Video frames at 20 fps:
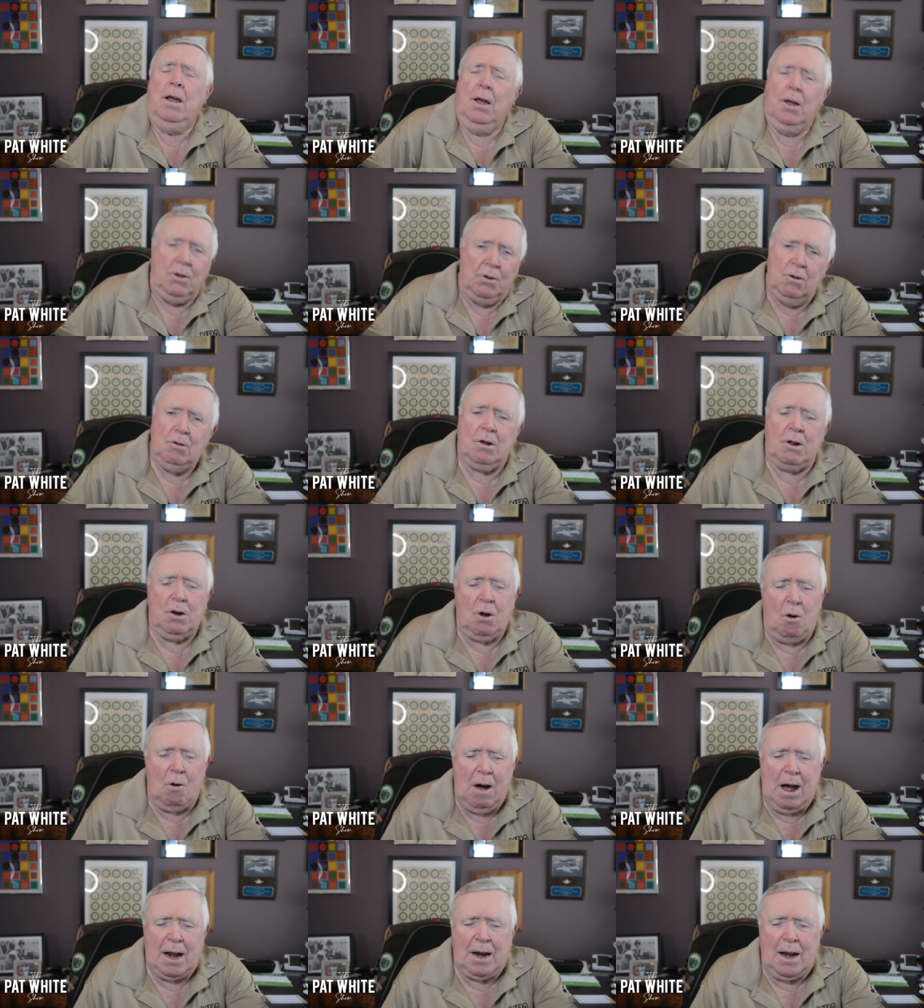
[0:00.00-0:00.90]
you can
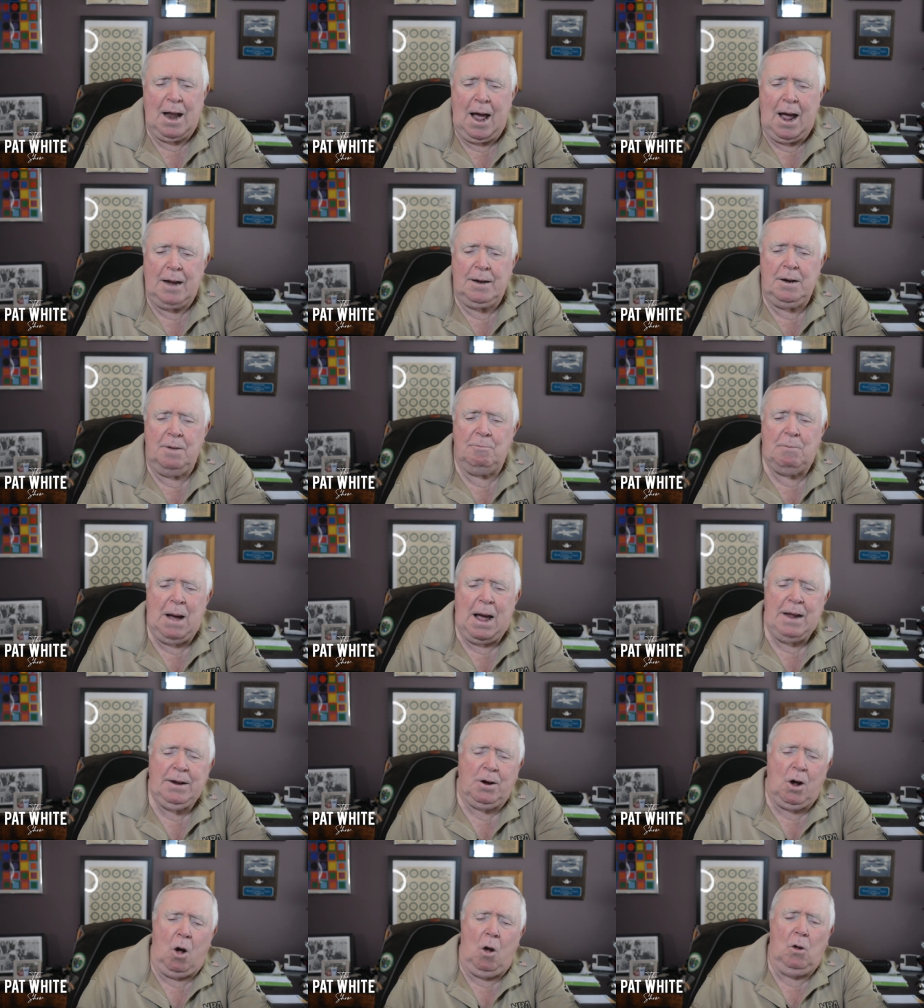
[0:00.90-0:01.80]
go online and buy
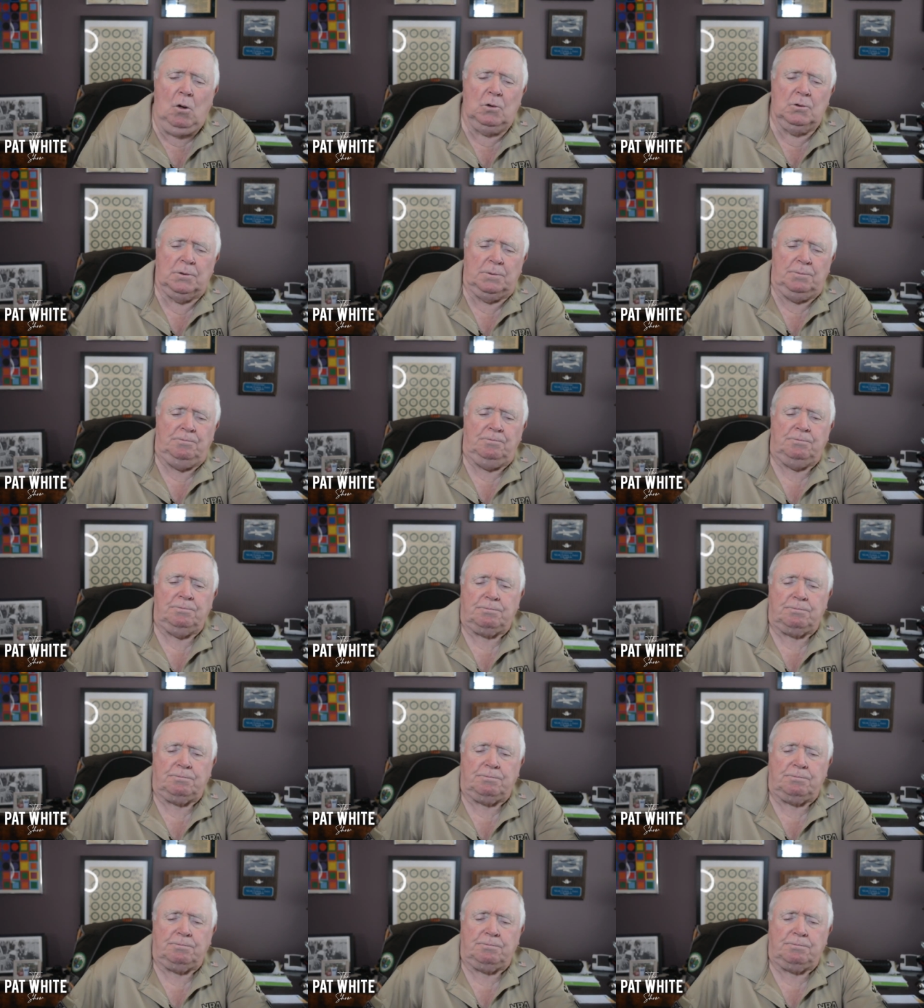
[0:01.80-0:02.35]
gold.